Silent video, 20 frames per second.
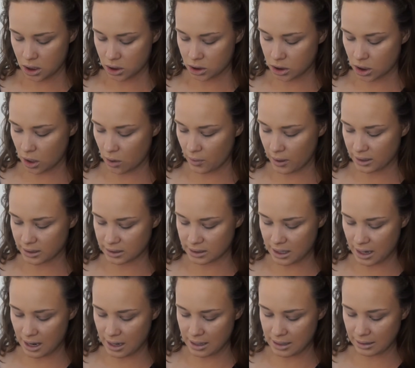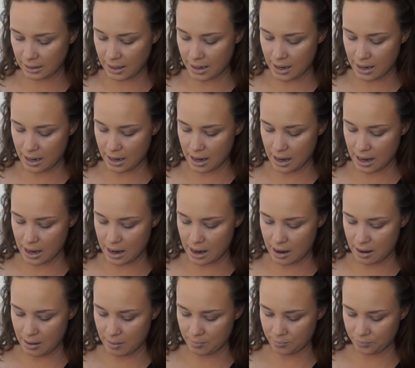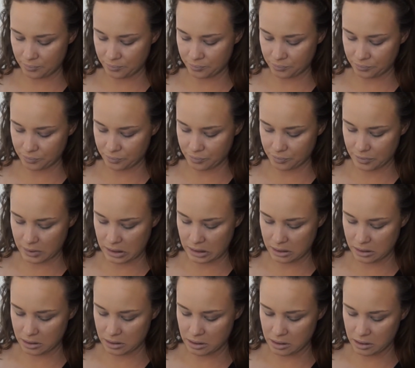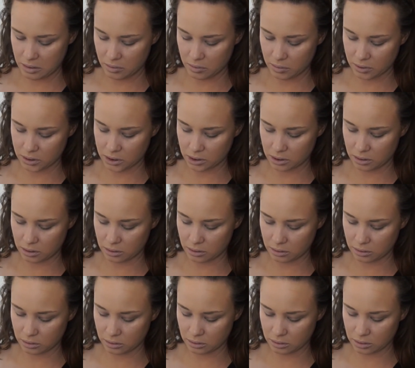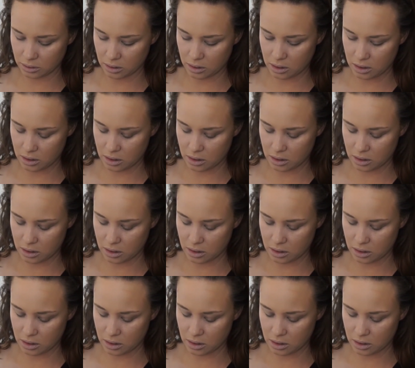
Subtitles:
So it's kind of like a, what's it called?